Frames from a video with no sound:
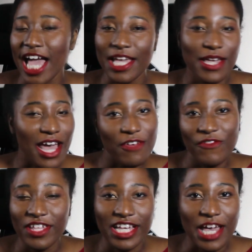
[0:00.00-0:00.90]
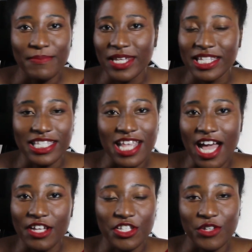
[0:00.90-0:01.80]
I feel like I'm just
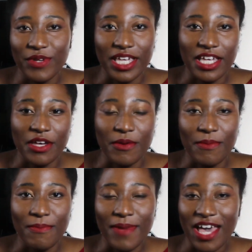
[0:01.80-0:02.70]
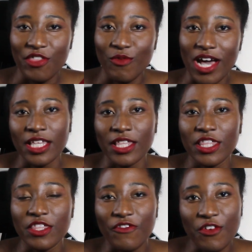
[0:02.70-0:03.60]
not doing math well.
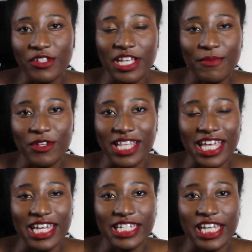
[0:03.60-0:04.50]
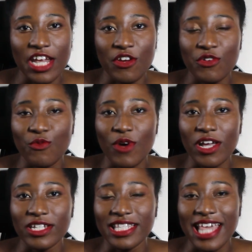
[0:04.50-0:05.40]
The first numbers that he shared
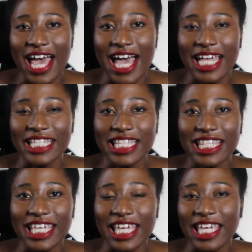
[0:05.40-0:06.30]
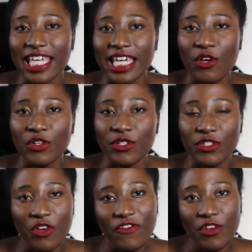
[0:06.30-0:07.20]
was that the
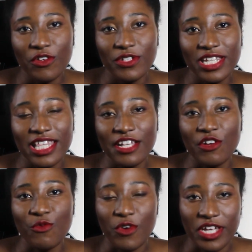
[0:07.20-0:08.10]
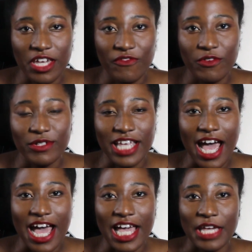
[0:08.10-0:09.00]
servers that are working full
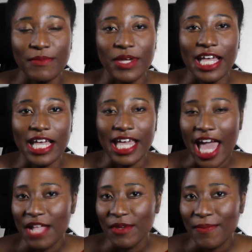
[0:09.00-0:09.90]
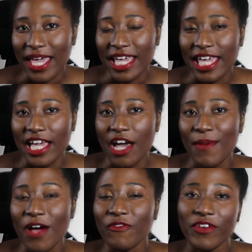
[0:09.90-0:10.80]
time can be making
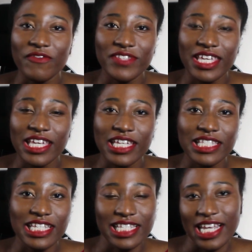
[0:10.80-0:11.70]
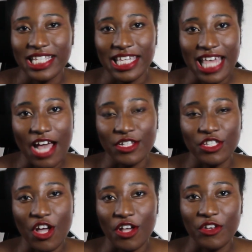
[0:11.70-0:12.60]
about $50,000 to
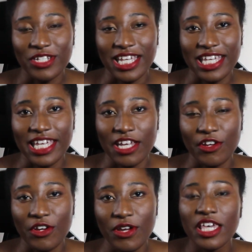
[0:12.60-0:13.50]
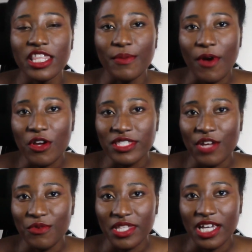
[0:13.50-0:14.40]
$60,000 a year. The part
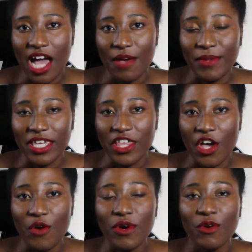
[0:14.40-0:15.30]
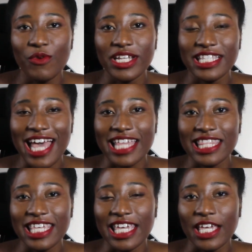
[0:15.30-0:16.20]
that really got me though was that
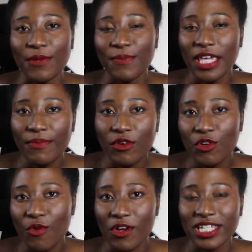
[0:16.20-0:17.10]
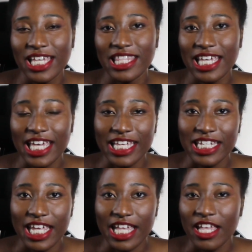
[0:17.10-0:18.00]
the people who worked in the
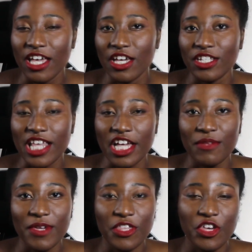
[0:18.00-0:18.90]
kitchen, so that could be the